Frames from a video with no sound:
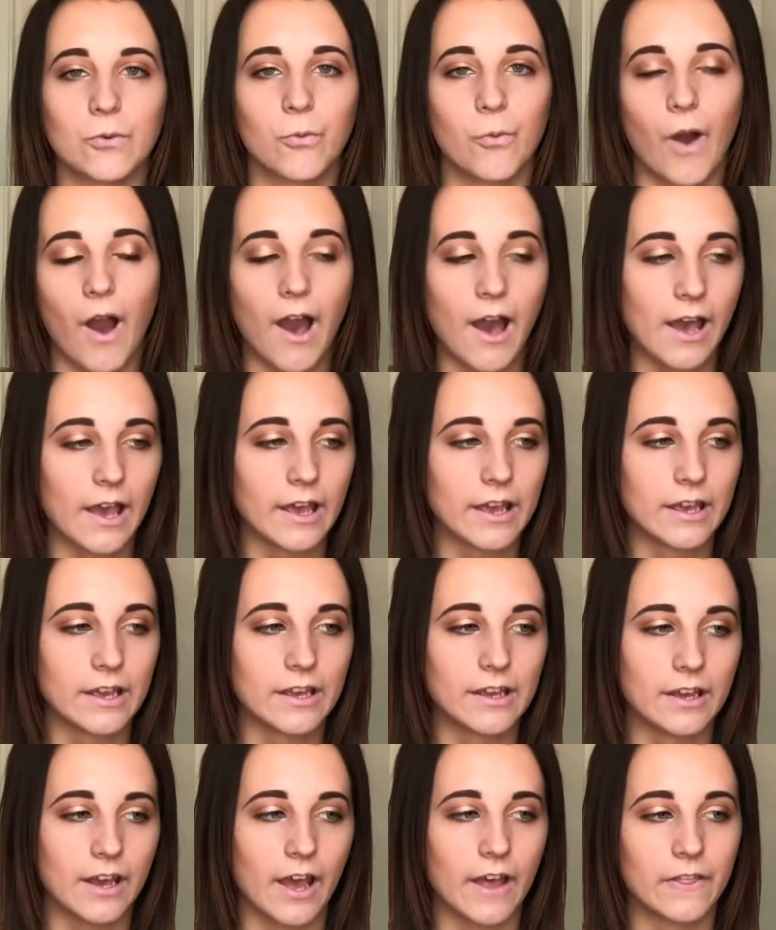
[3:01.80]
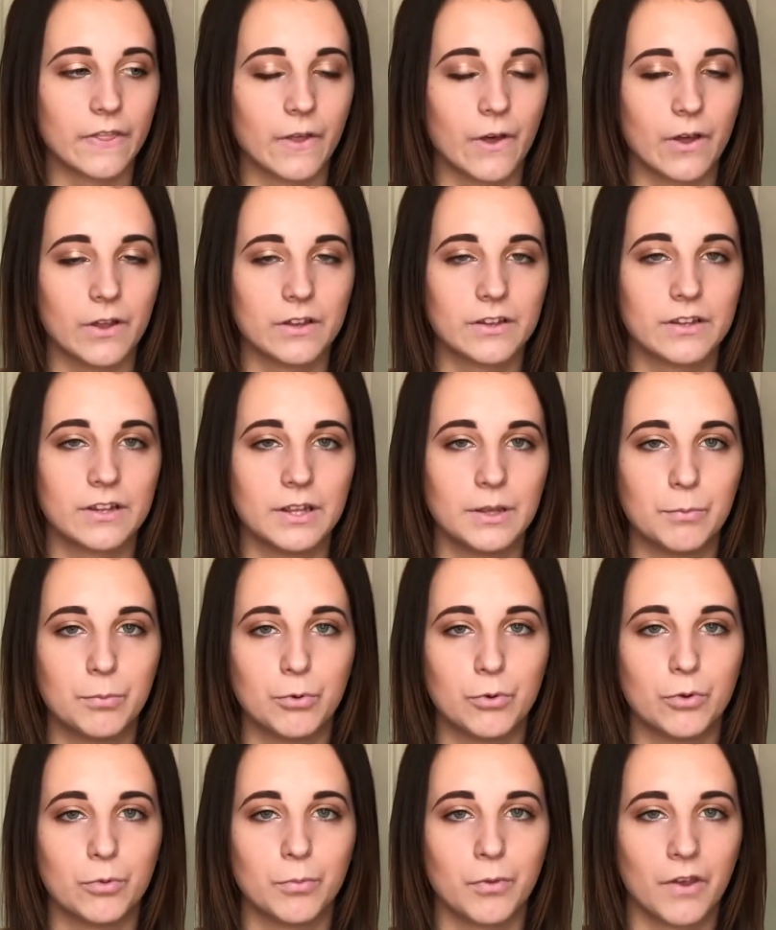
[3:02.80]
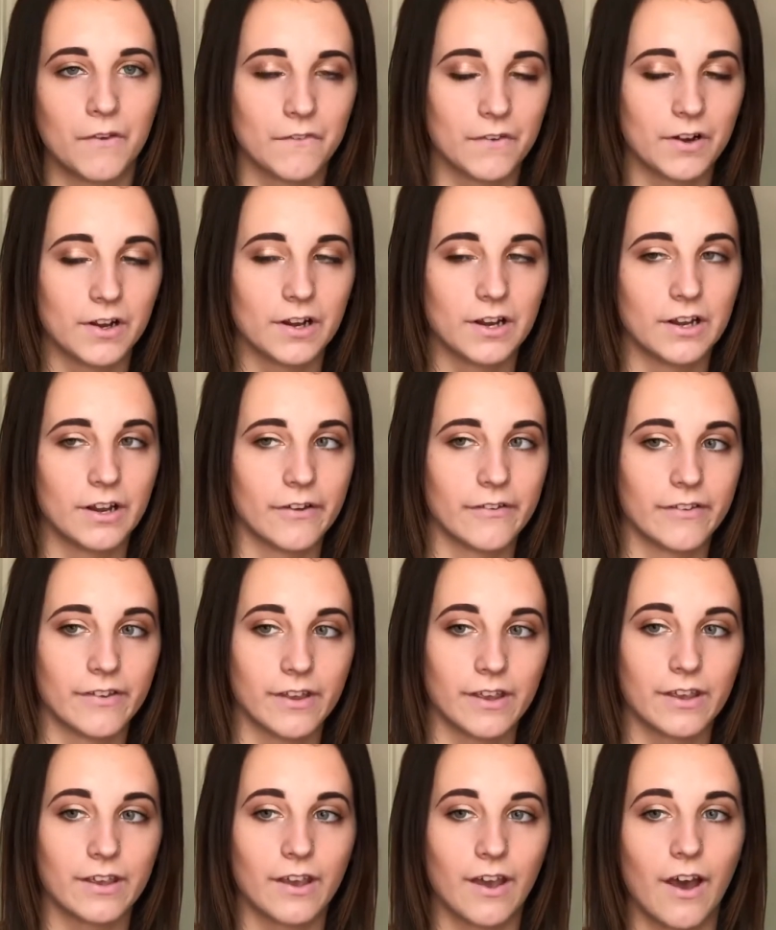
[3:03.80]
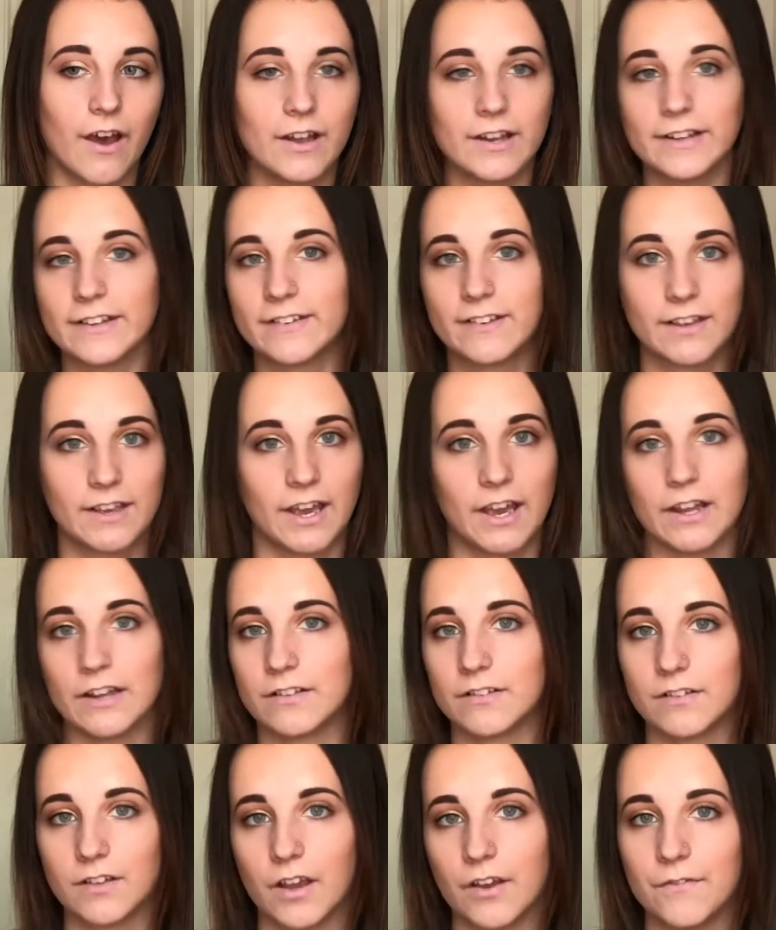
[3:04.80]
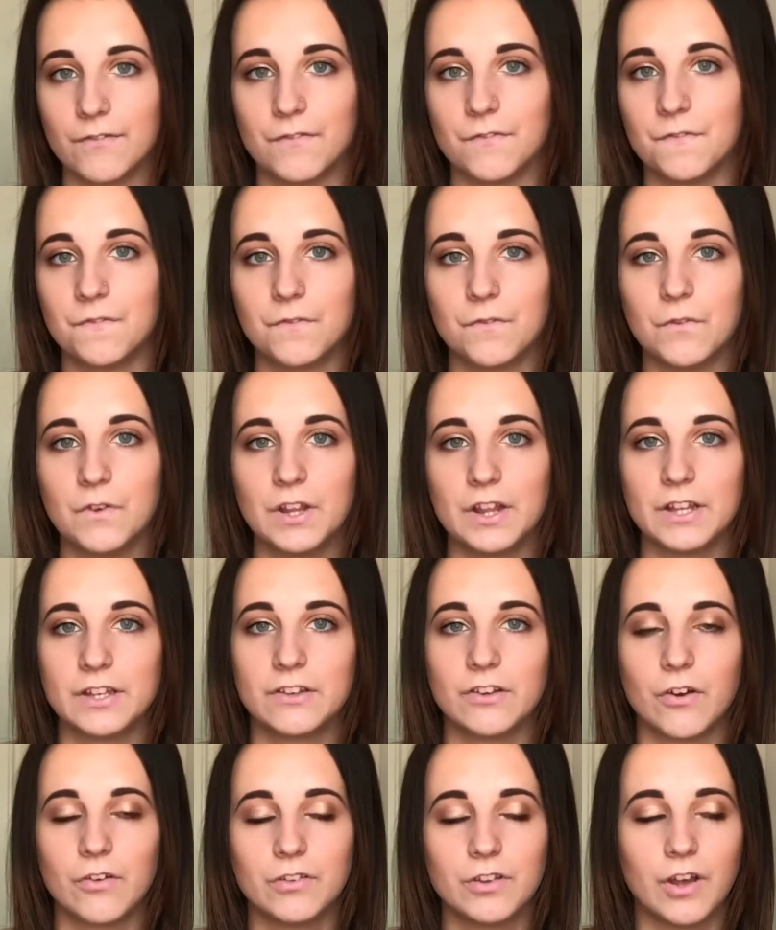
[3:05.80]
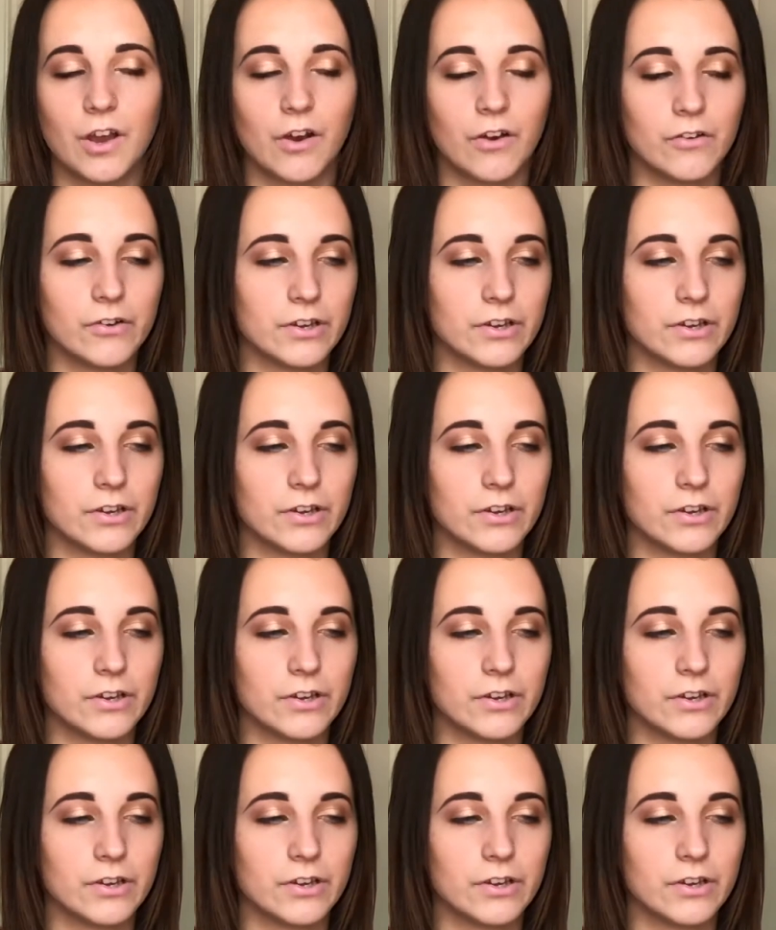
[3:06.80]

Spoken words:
why I thought he pulled me over, and I was like, honestly, I really don't know.